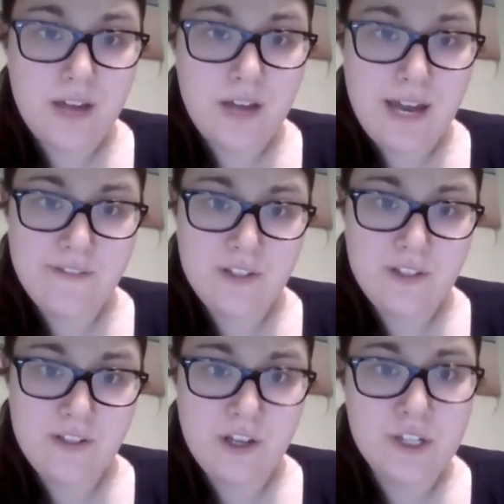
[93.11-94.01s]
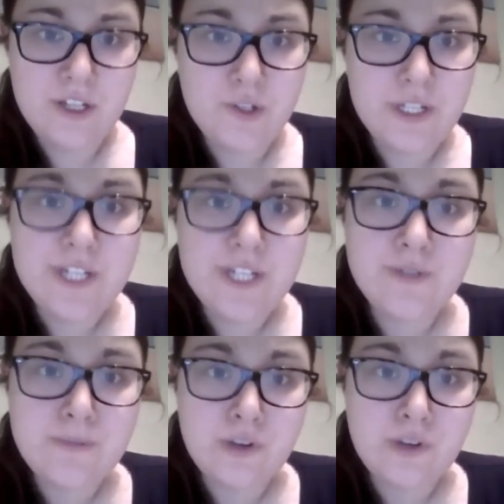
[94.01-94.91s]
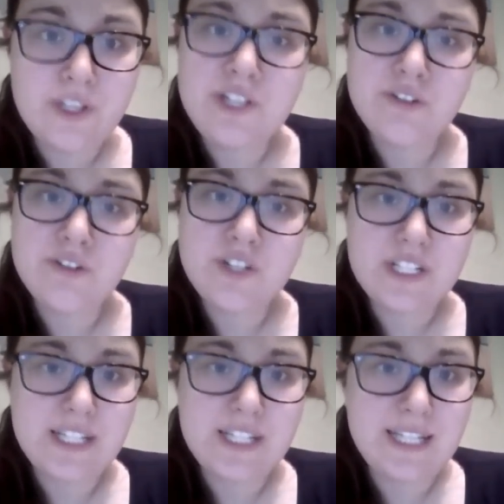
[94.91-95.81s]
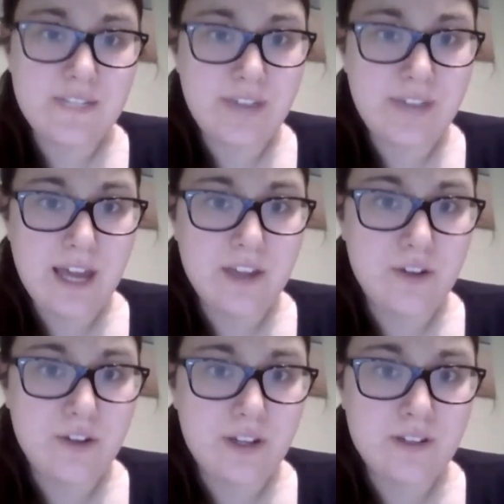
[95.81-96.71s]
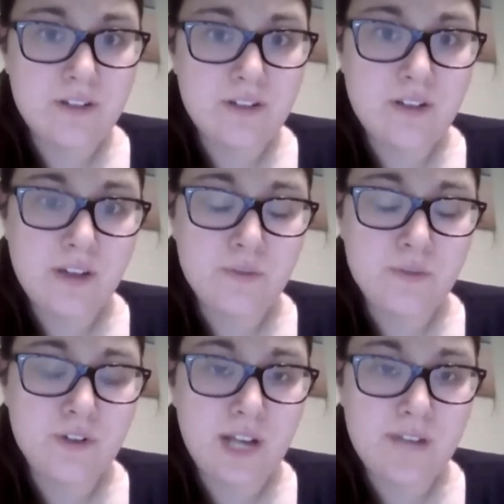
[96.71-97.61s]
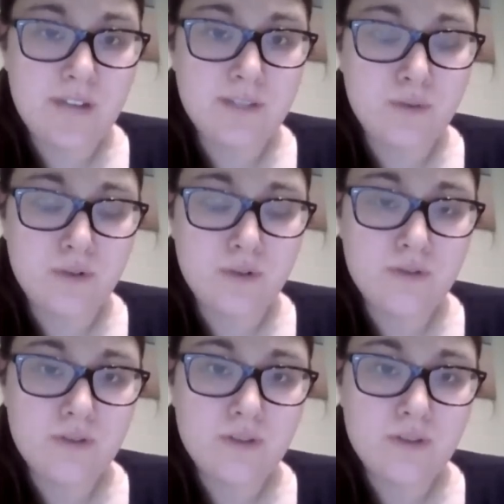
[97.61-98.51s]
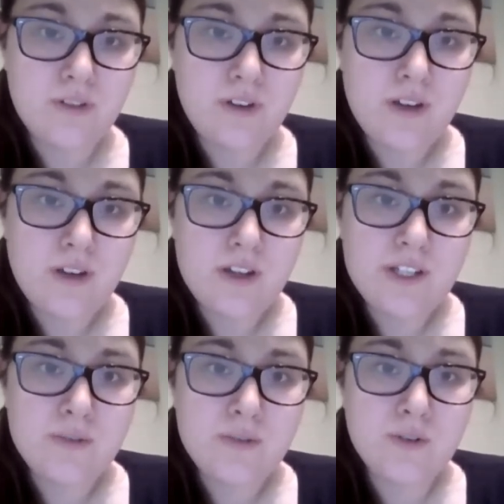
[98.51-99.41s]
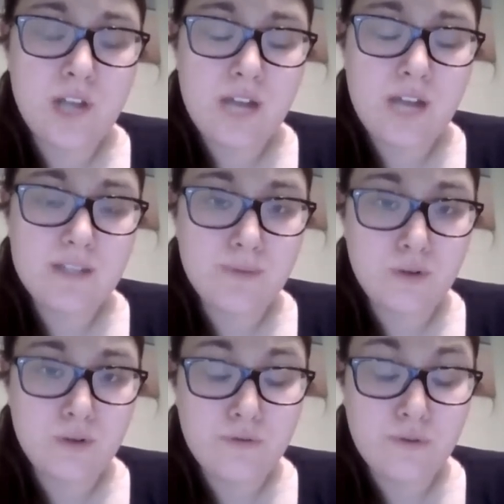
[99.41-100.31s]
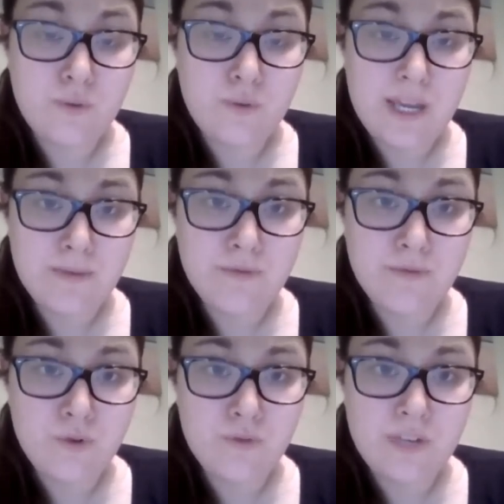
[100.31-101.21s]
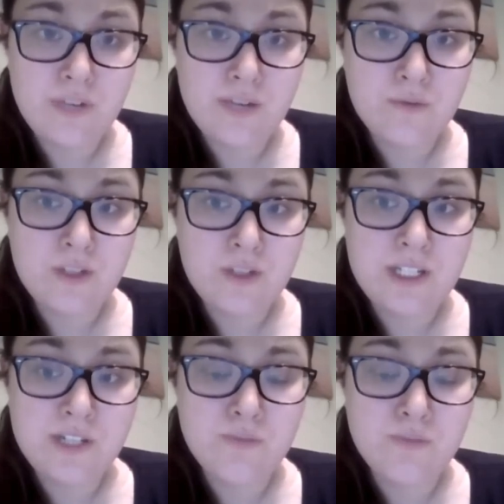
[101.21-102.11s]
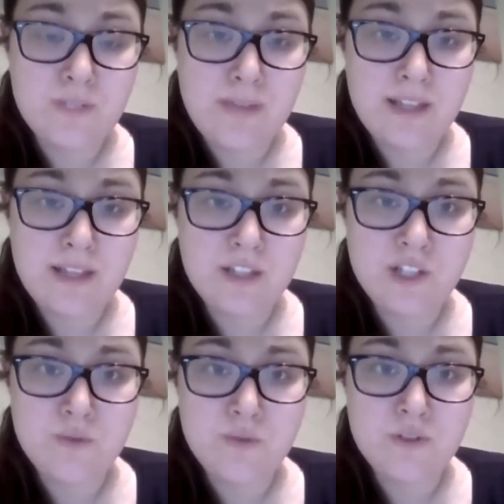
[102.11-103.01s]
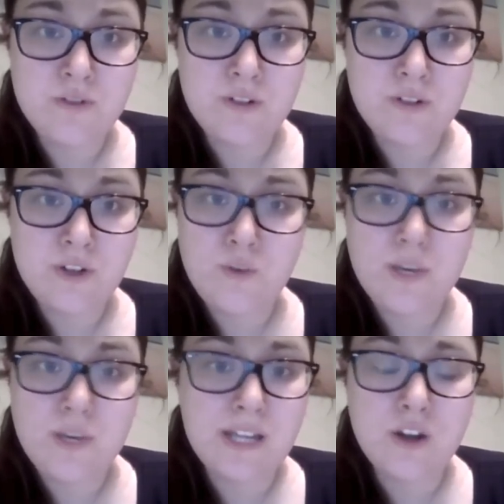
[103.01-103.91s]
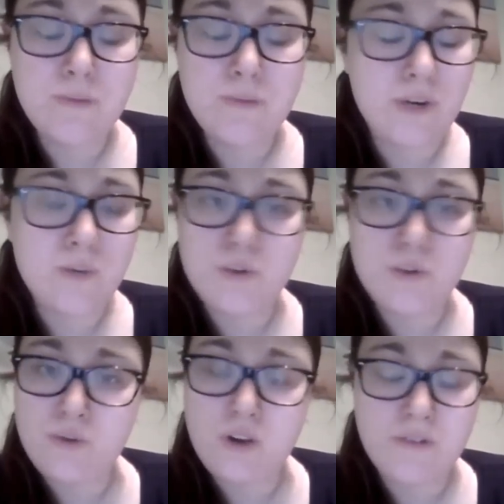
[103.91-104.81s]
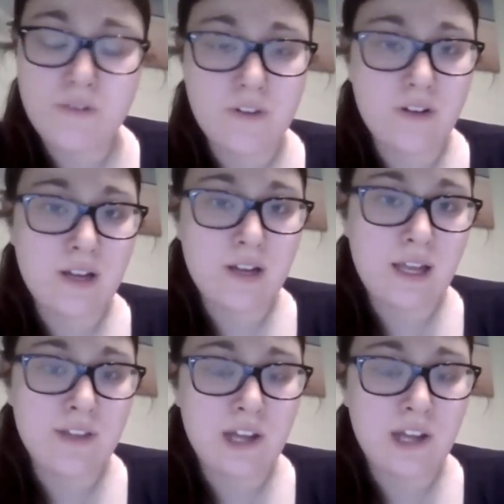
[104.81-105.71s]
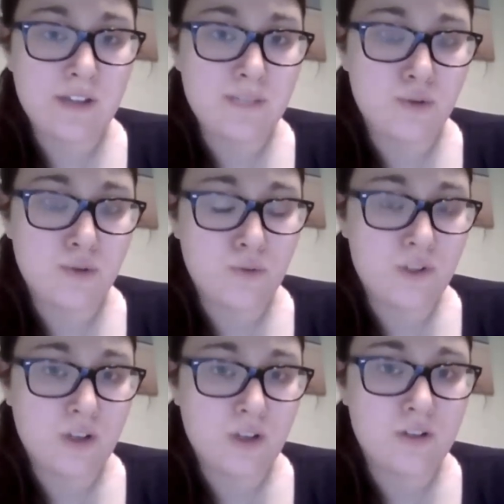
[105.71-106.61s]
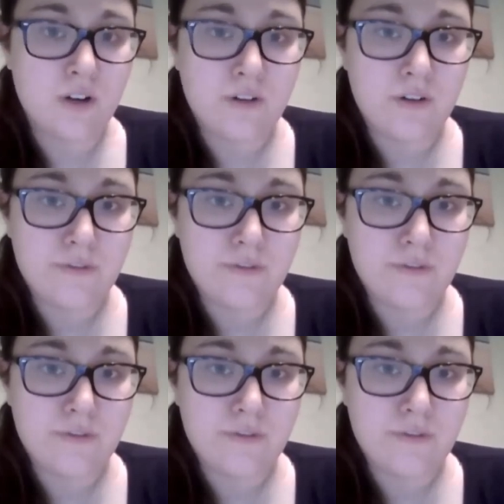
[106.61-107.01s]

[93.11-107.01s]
After the surgery, she was put in the children's intensive care unit and was on life support. She was on life support for a week before it, the decision was made that she was too weak and her body wouldn't recover, and the life support was turned off.